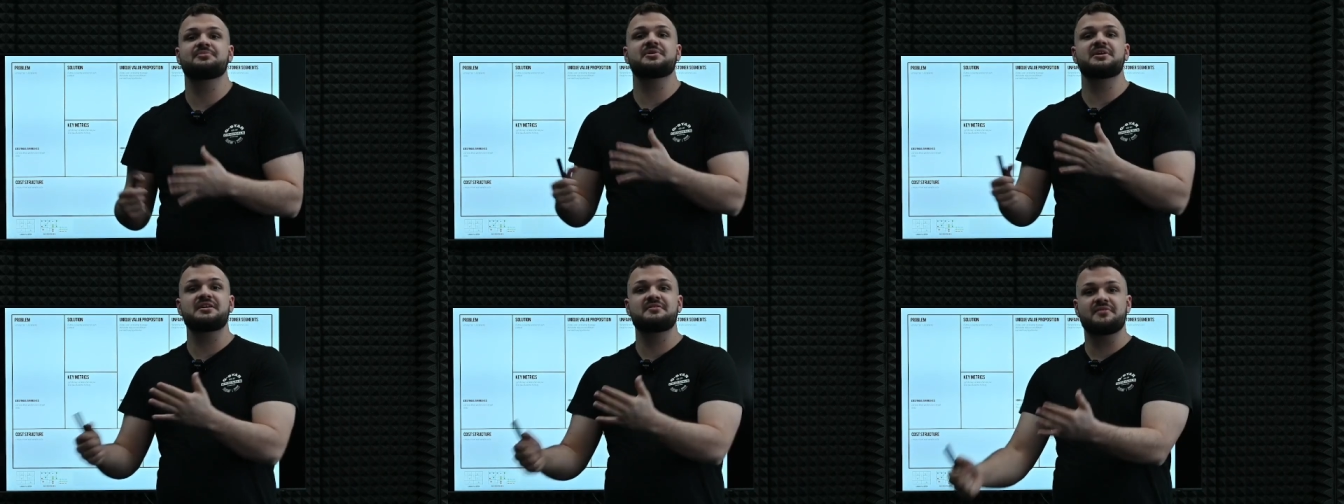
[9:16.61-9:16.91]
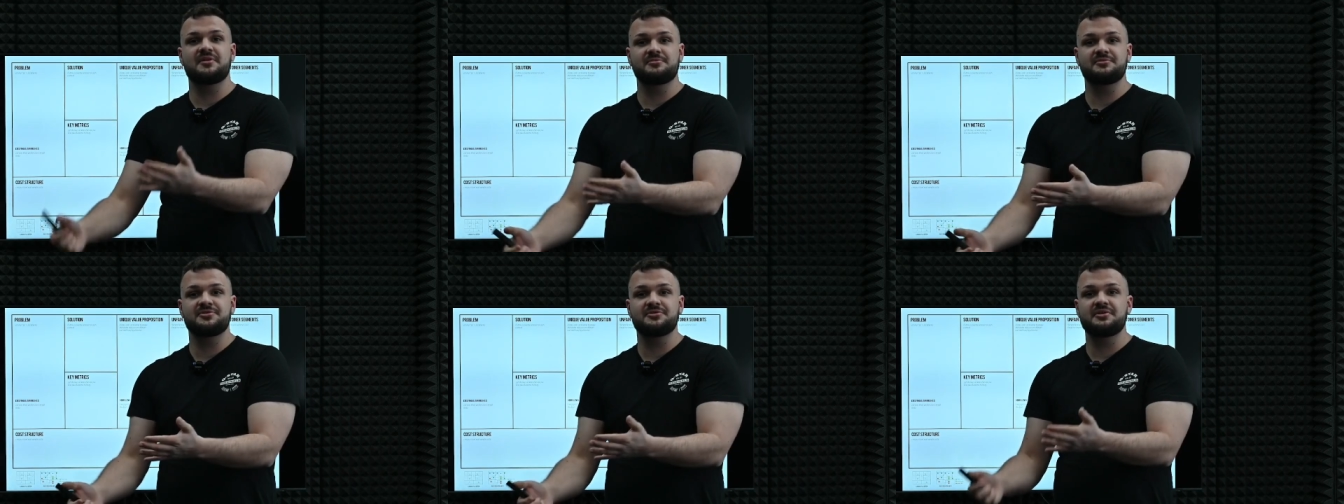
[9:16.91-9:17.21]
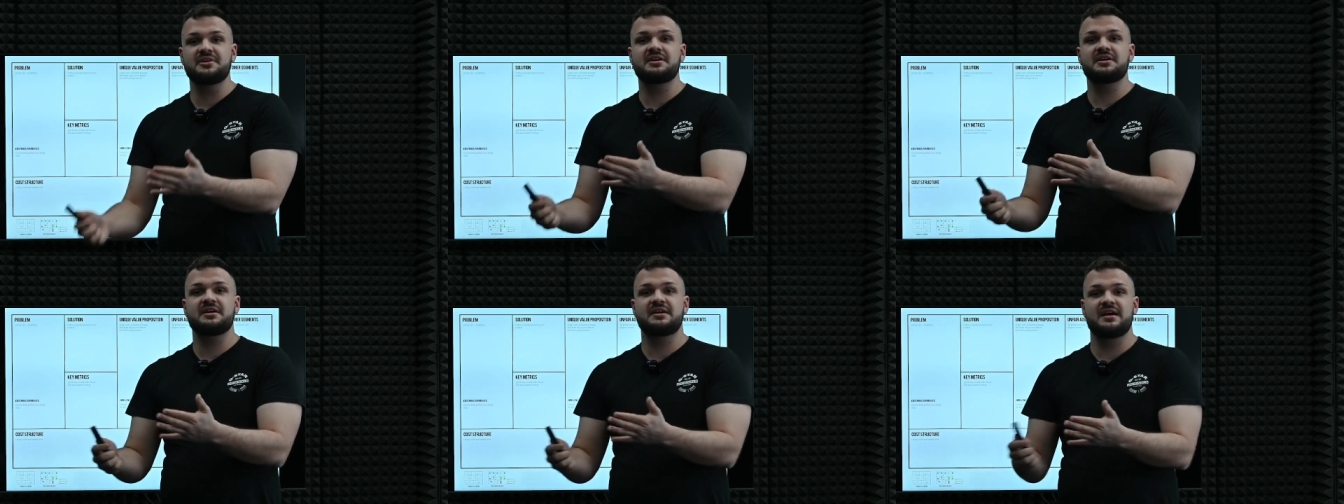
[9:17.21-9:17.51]
if I'm
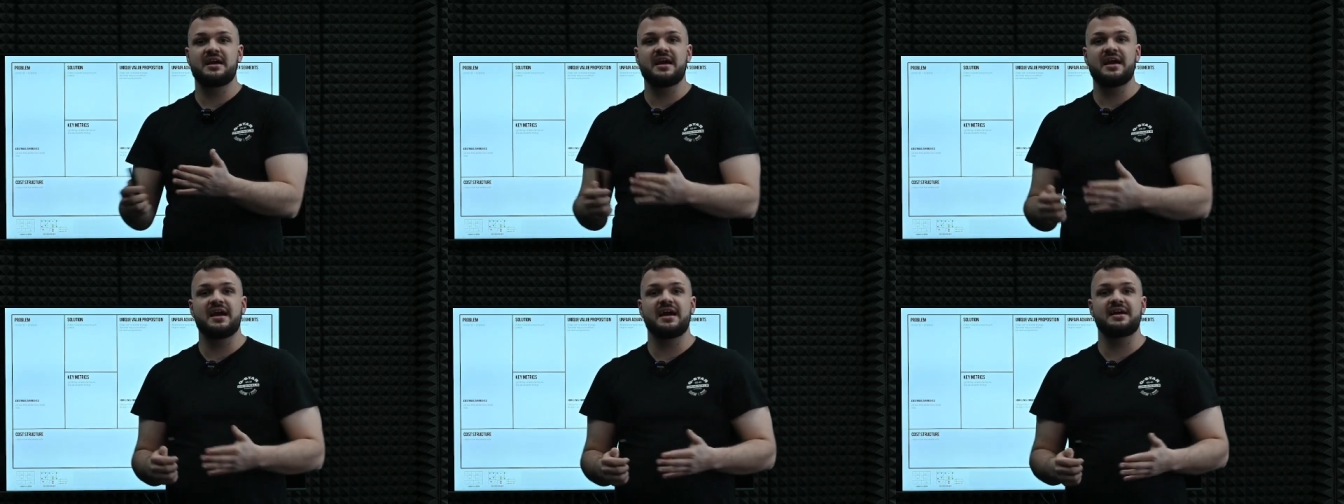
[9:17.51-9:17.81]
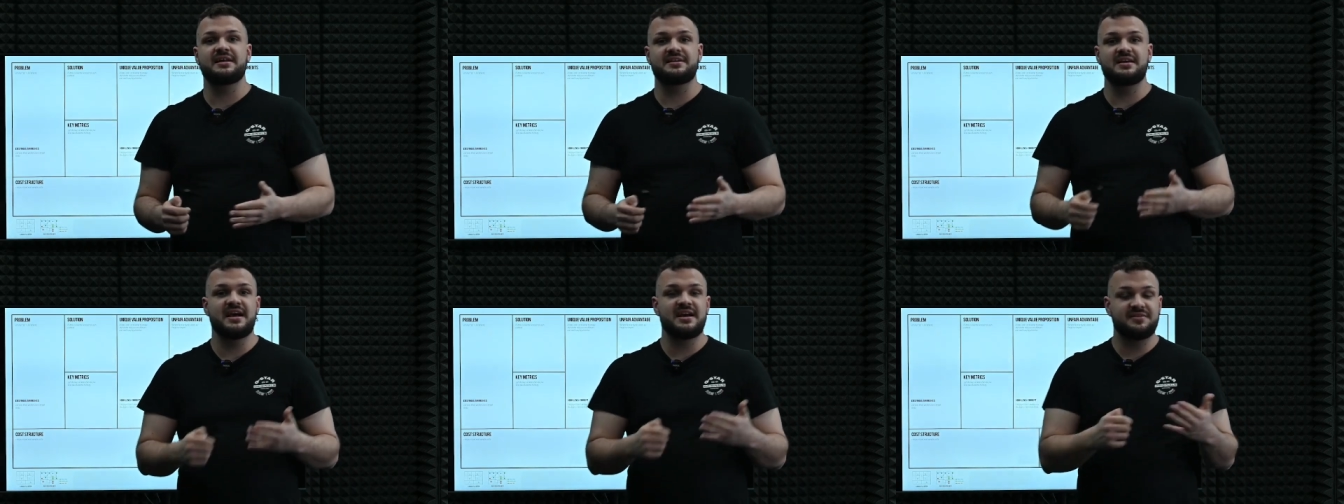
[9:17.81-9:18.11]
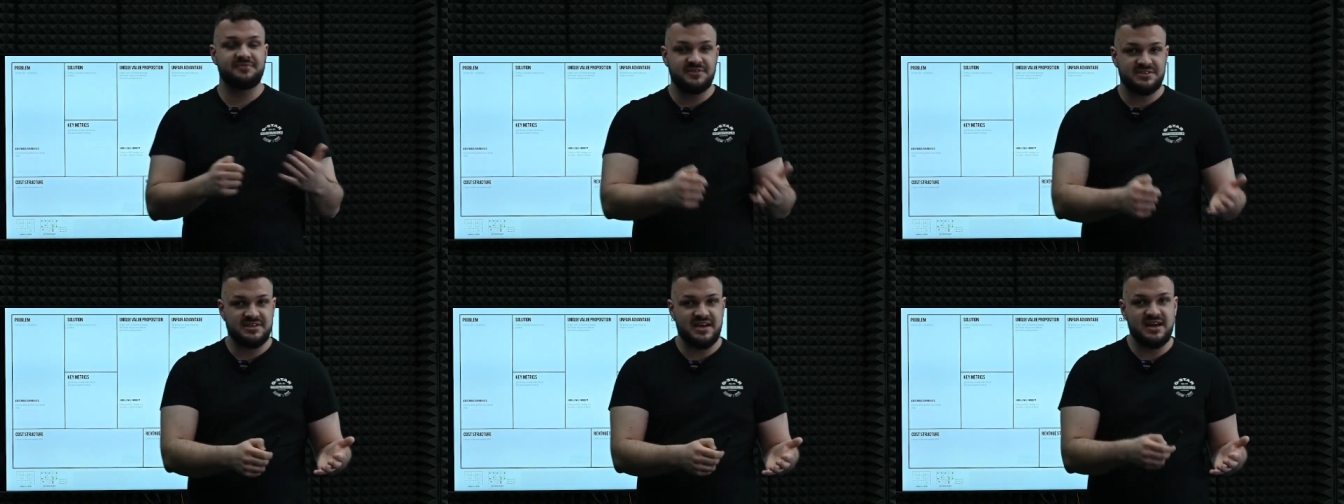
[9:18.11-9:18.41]
doing an
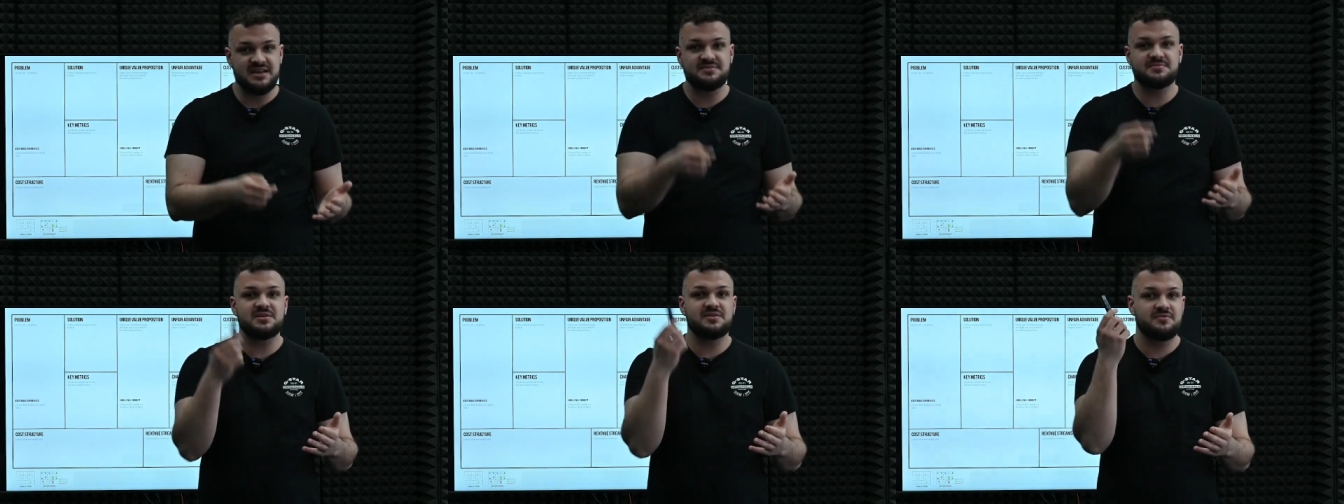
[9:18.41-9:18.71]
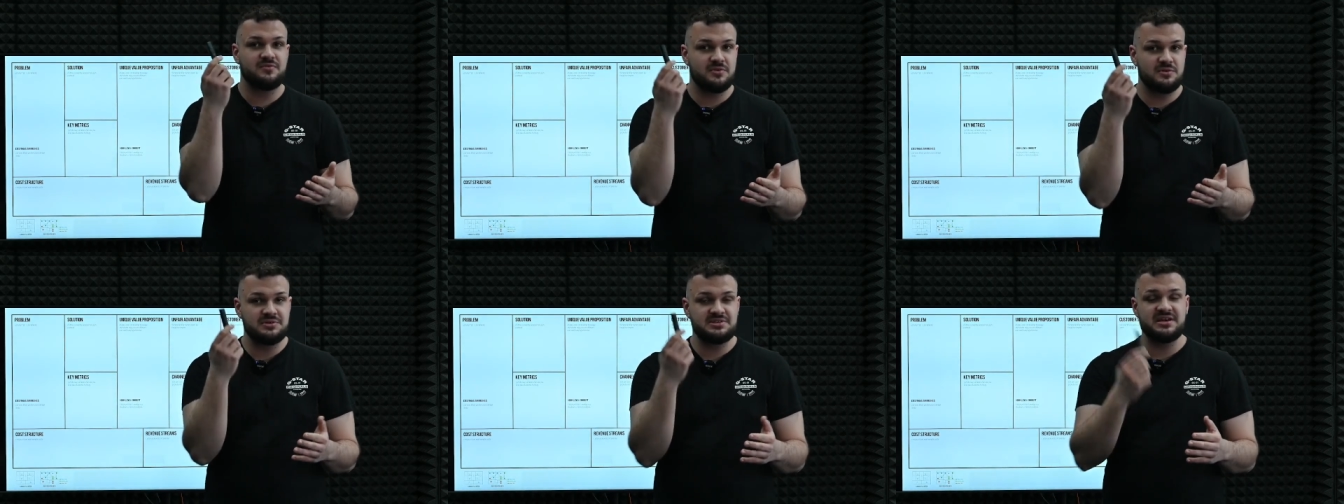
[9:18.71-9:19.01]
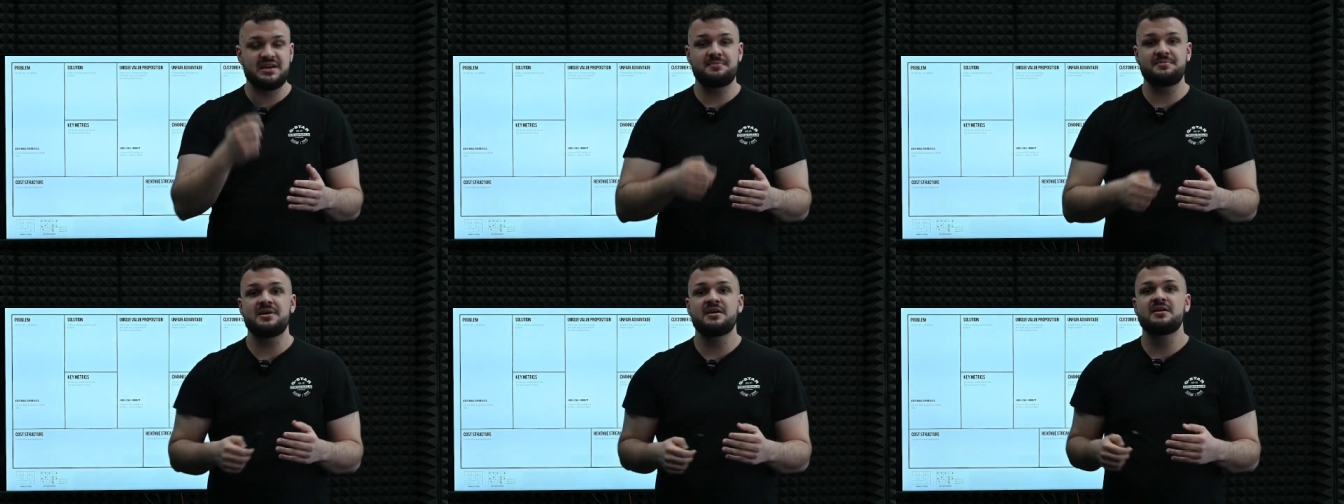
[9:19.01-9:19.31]
advertisement for
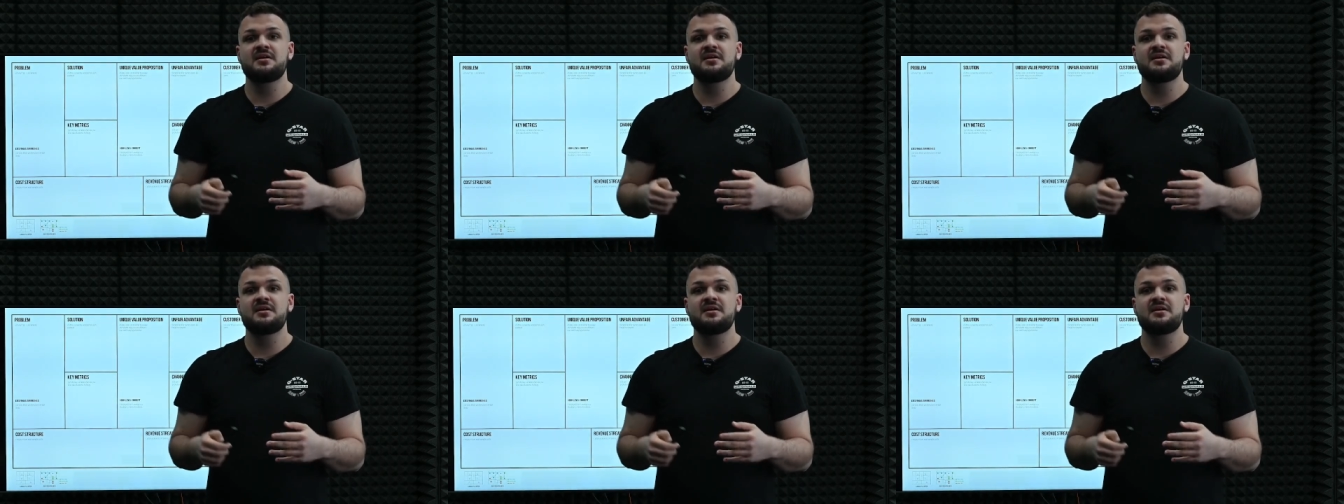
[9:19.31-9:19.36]
them,